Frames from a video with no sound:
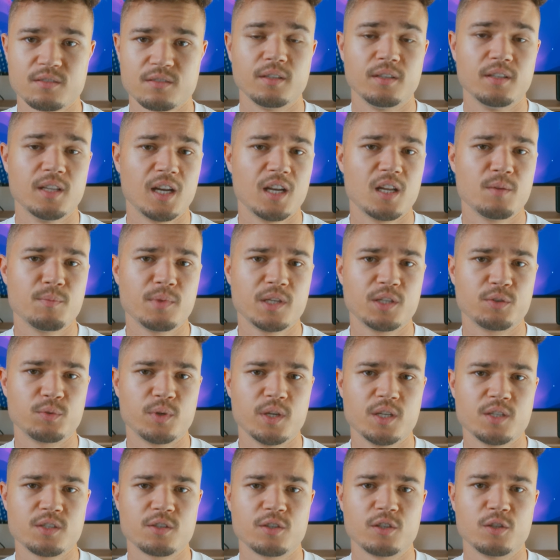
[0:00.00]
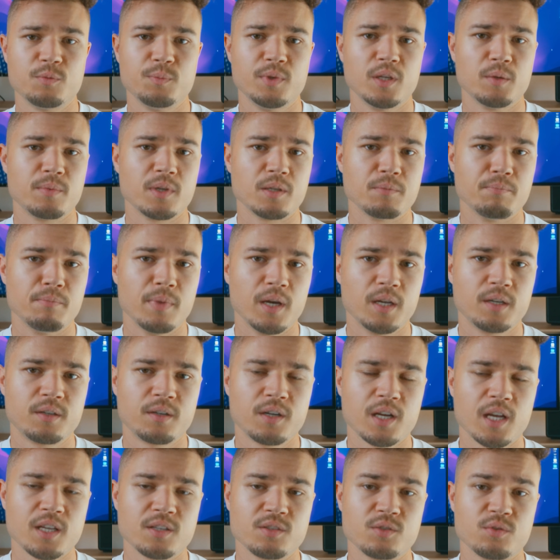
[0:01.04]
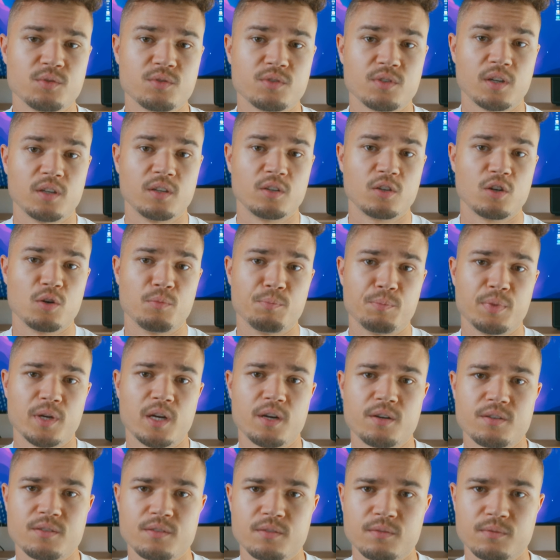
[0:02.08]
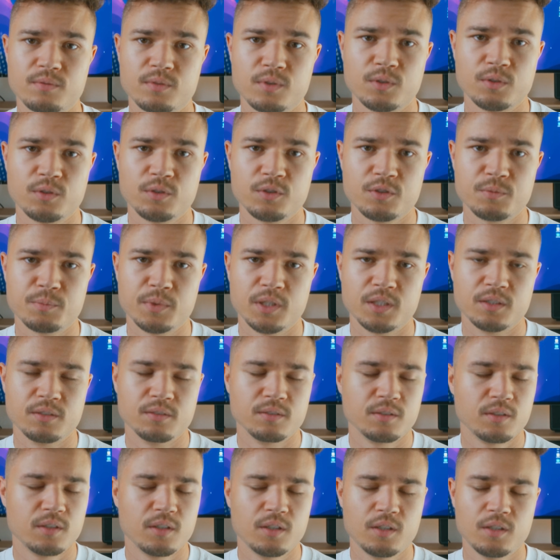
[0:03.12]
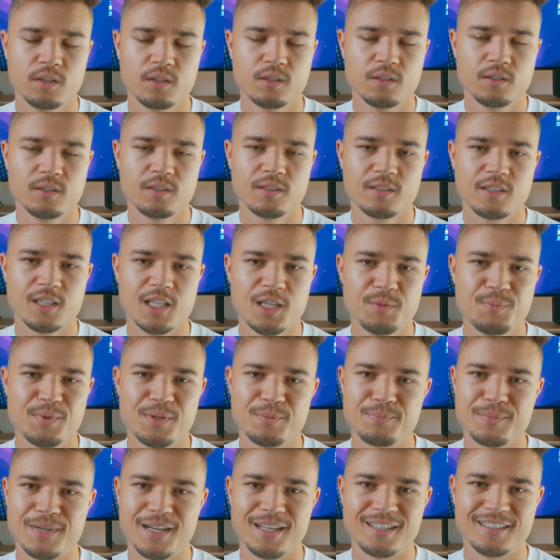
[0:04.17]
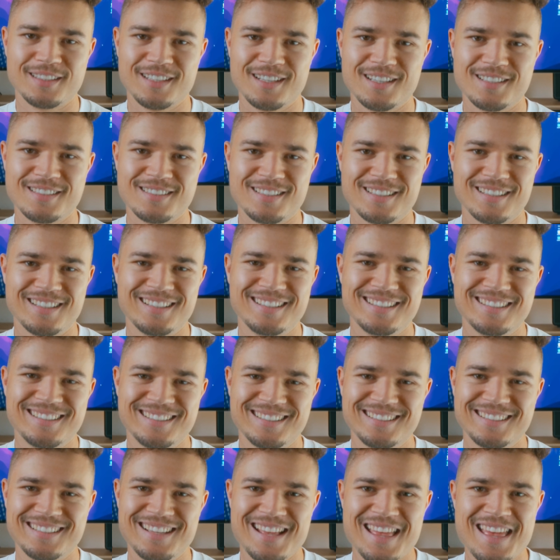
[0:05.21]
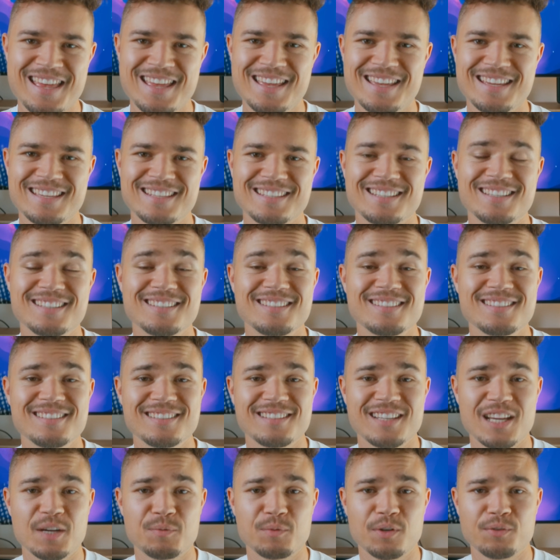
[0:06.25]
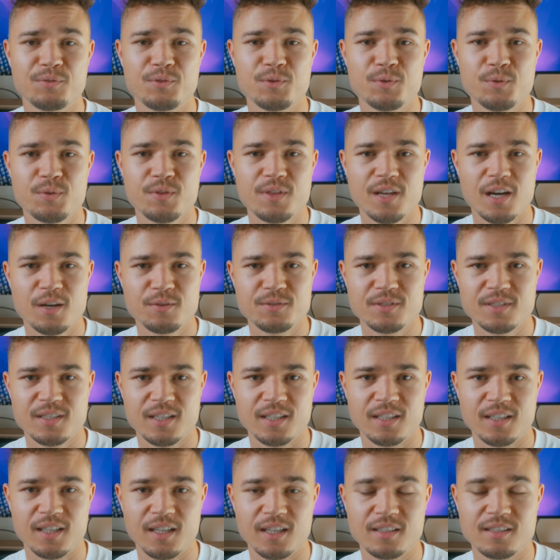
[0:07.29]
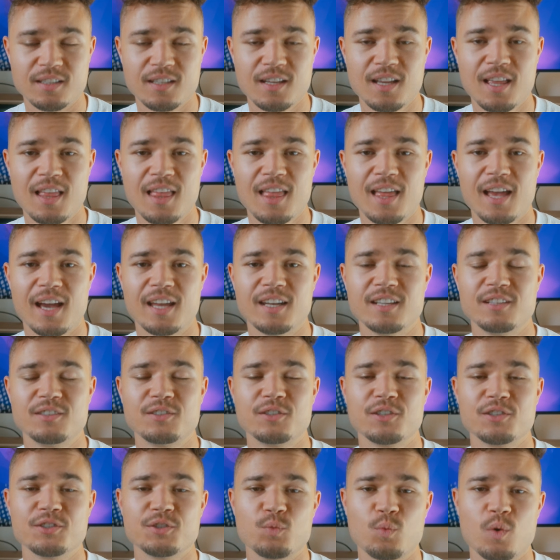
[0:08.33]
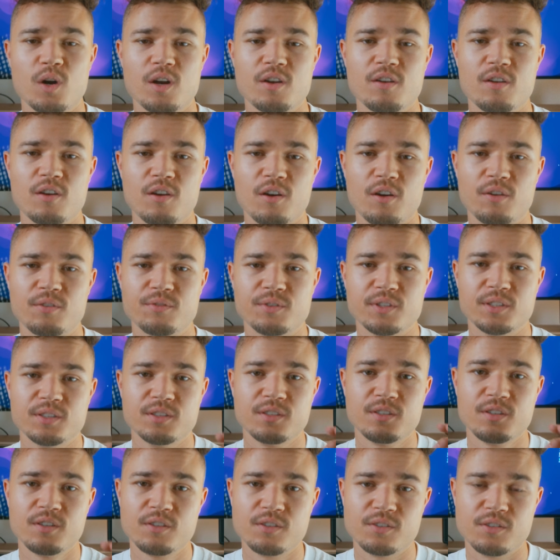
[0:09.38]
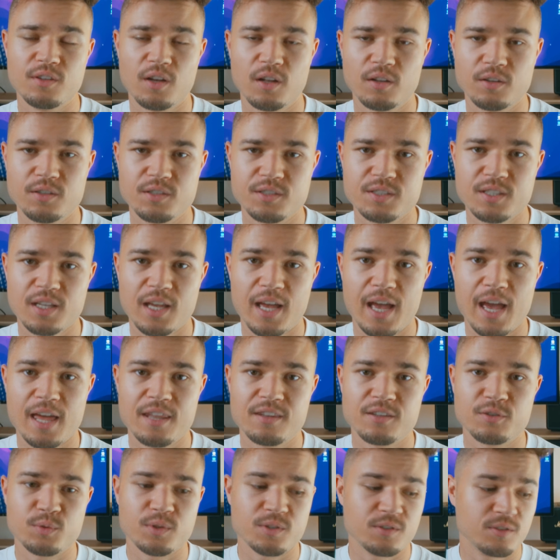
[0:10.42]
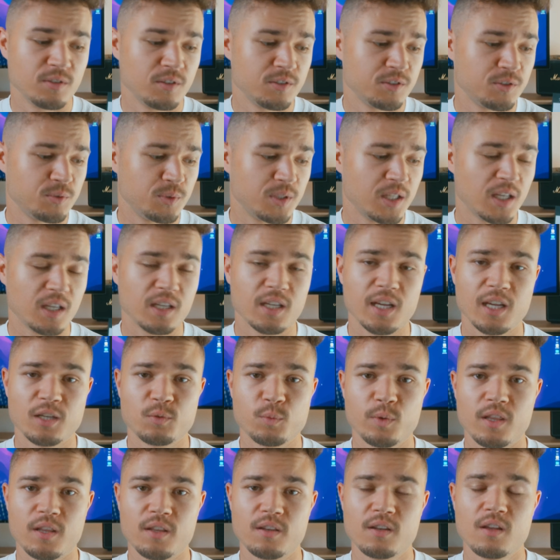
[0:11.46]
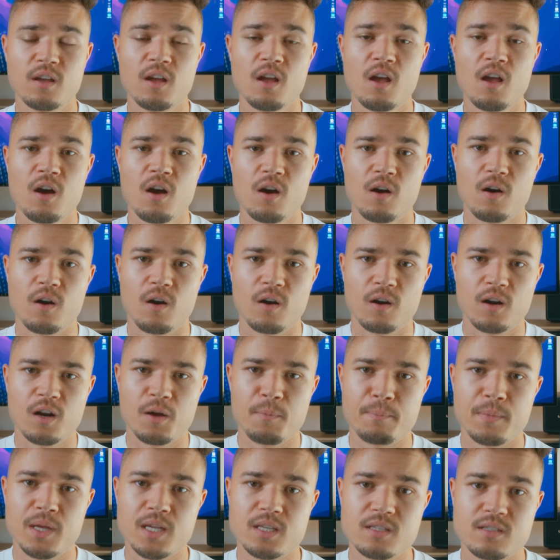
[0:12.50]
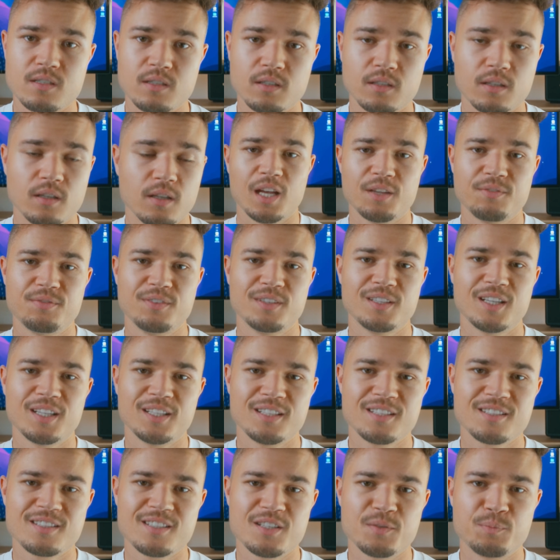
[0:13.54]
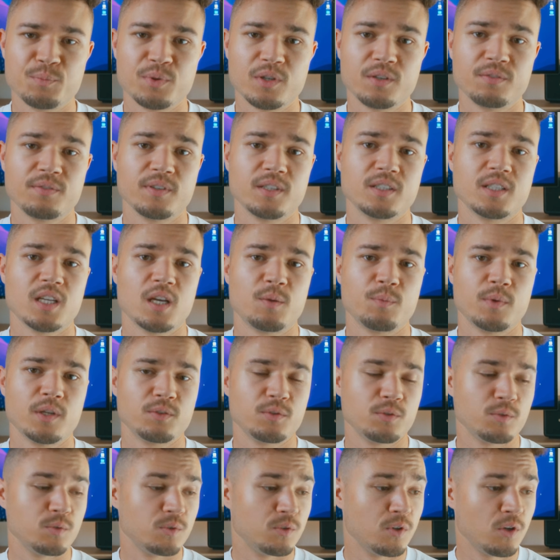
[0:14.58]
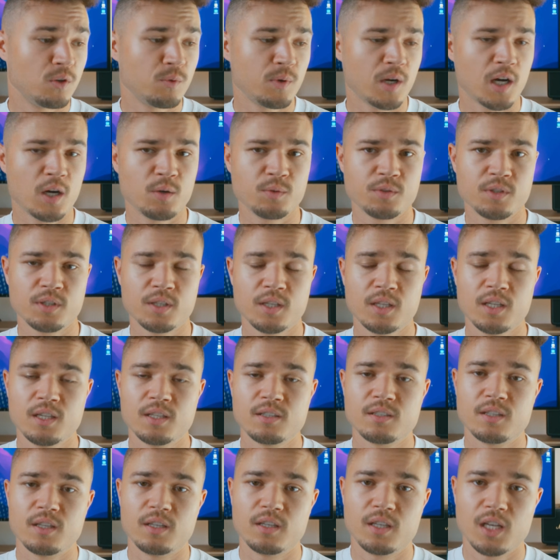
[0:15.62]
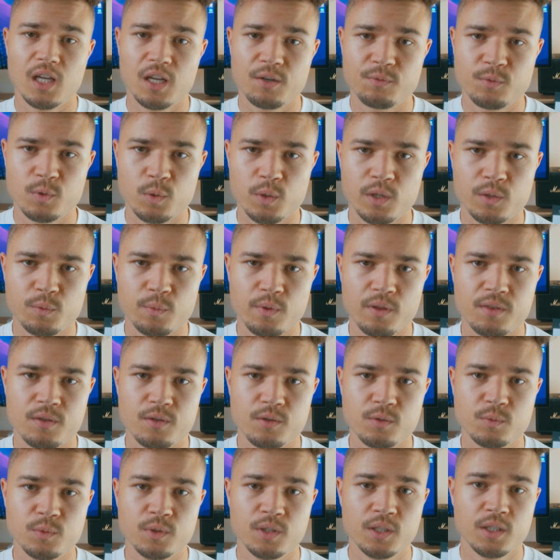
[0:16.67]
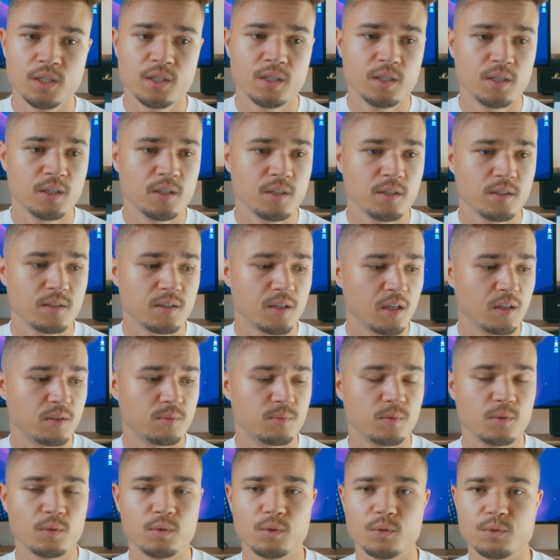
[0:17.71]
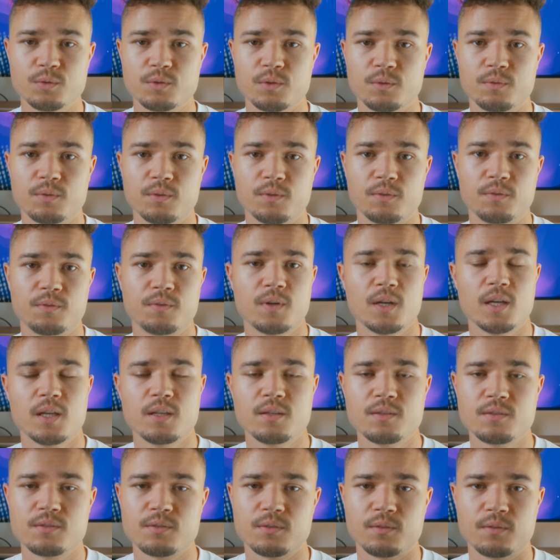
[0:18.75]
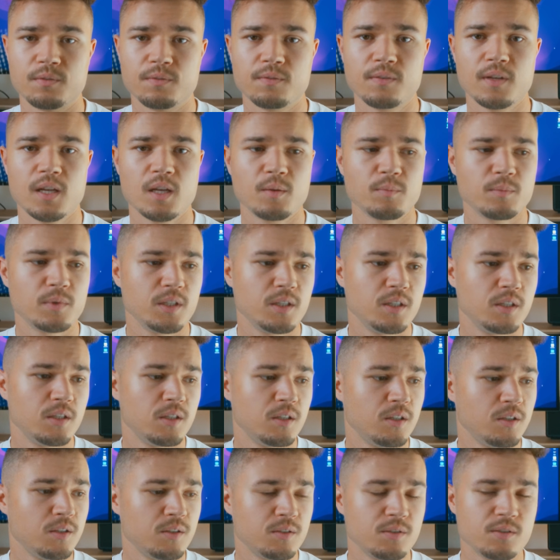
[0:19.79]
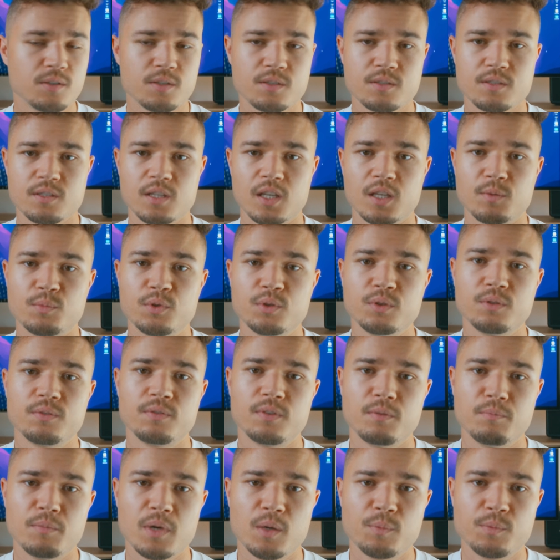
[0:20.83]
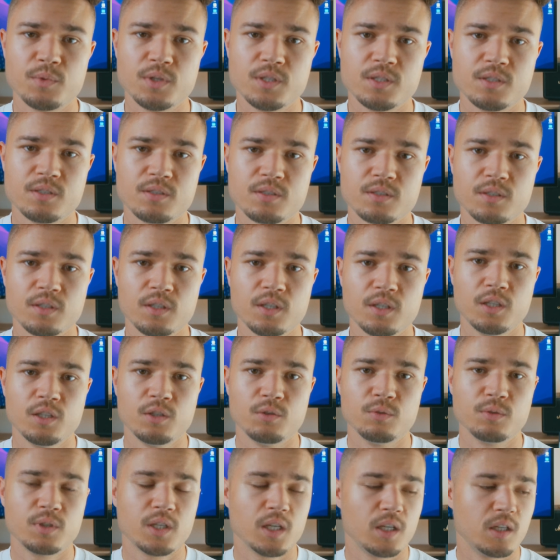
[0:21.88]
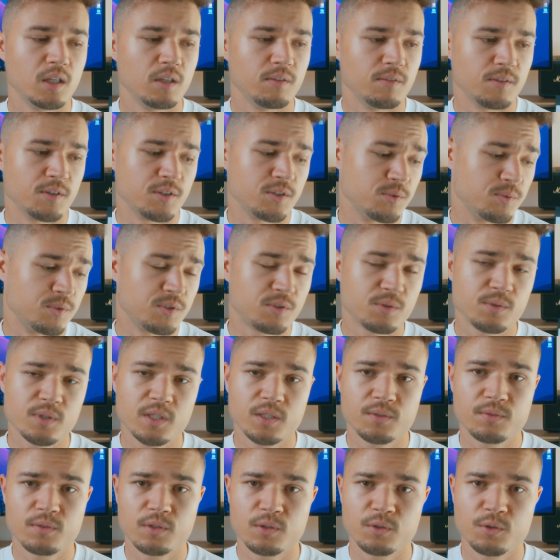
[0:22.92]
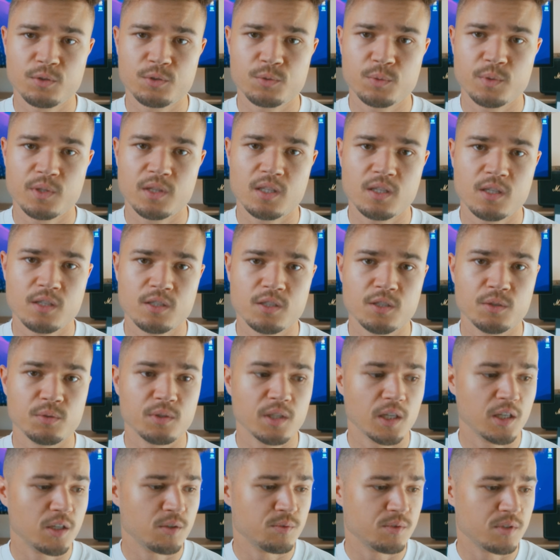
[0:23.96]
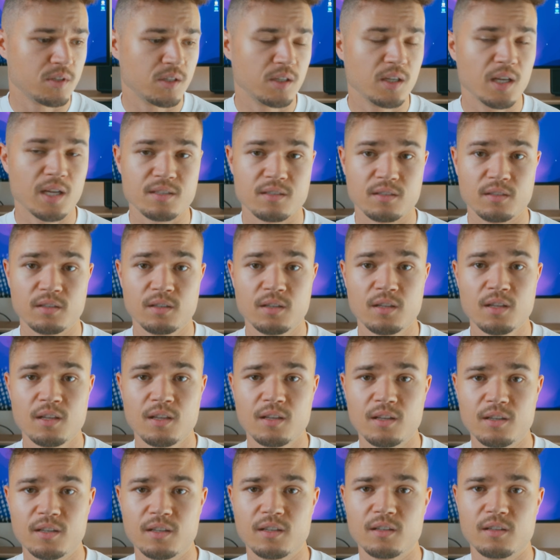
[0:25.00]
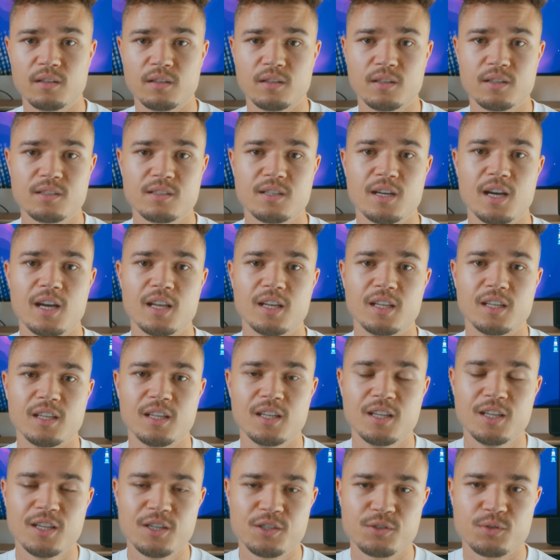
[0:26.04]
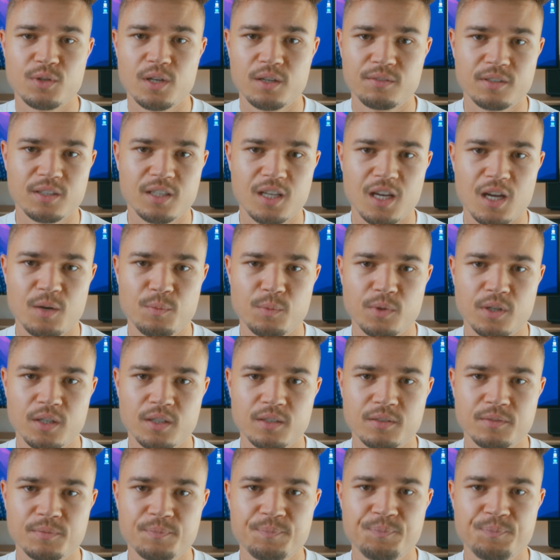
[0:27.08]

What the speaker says: The dynamic range could be a bit better as you saw in the comparison photos, but keep in mind guys, this is a camera of 2008 and it costs $100 and the results you can get with it are amazing. I feel like this is the perfect camera to go out, take everywhere with you, take photos of your friends, your family, just take beautiful memories. You can even shoot street photos with these. You can use it as a little tiny travel camera.